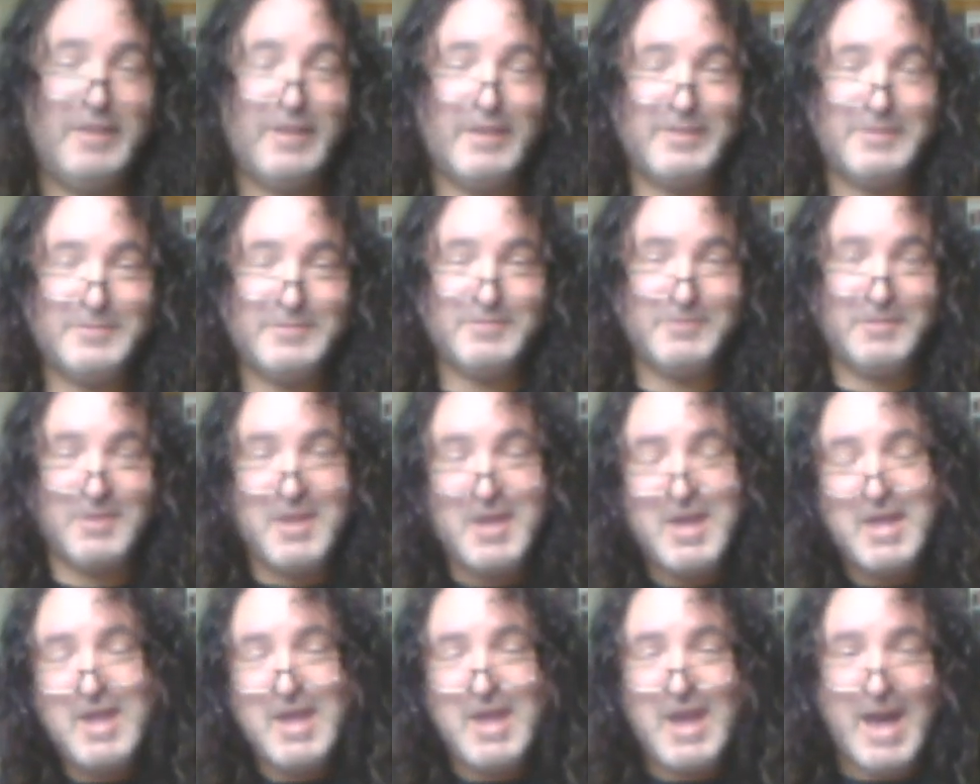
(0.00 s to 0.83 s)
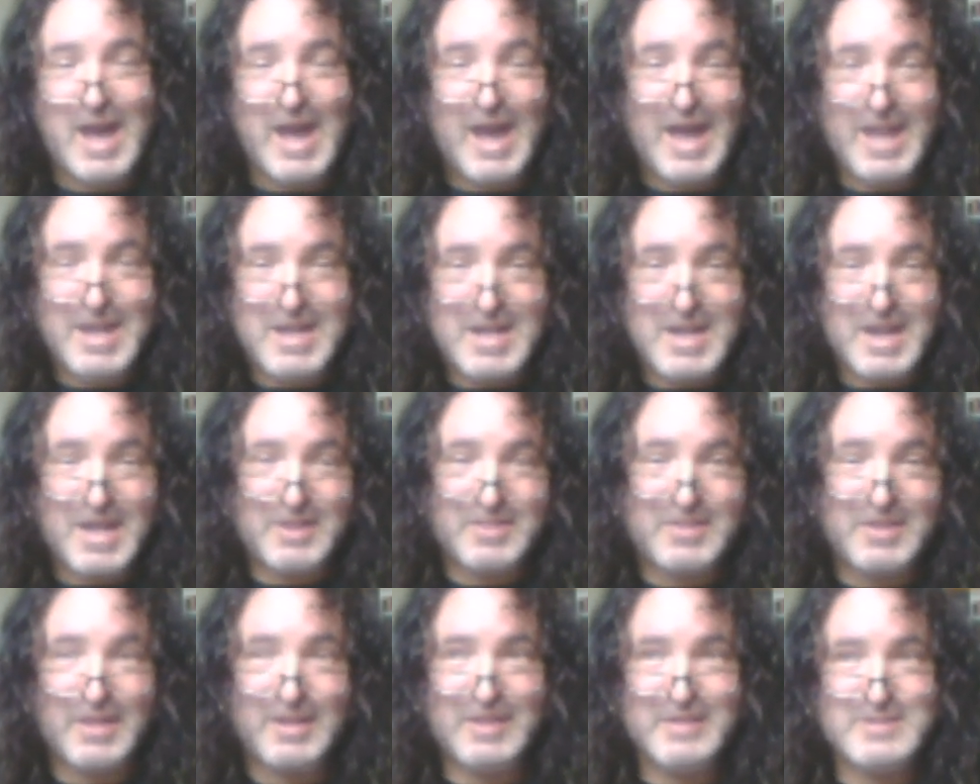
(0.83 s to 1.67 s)
if he does uh,
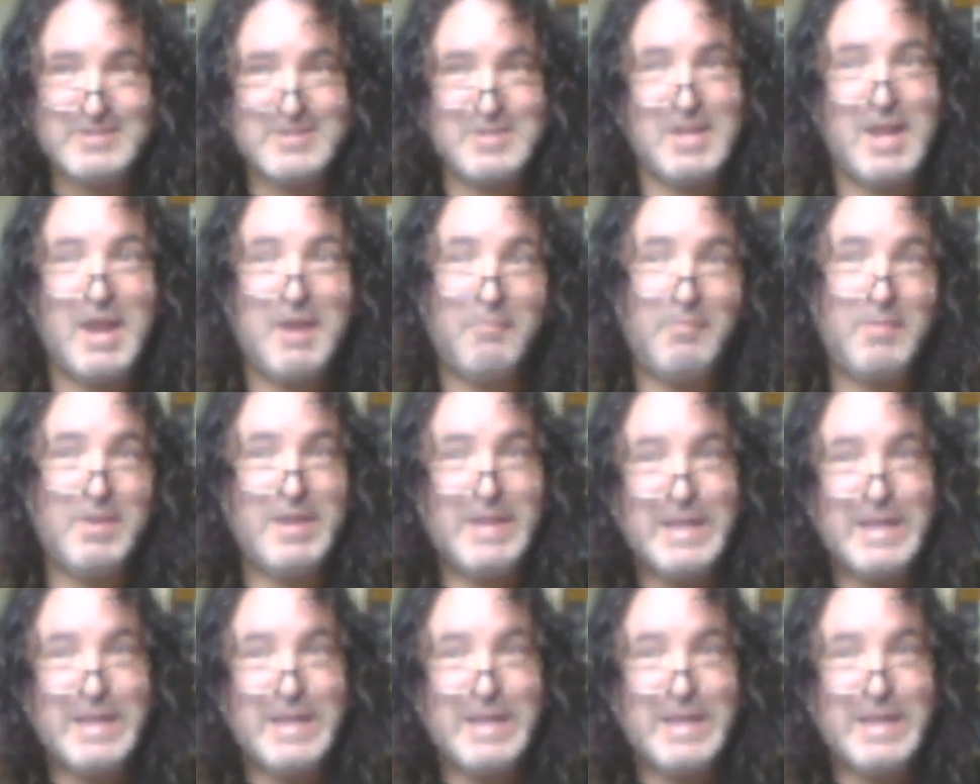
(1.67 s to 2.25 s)
nothing.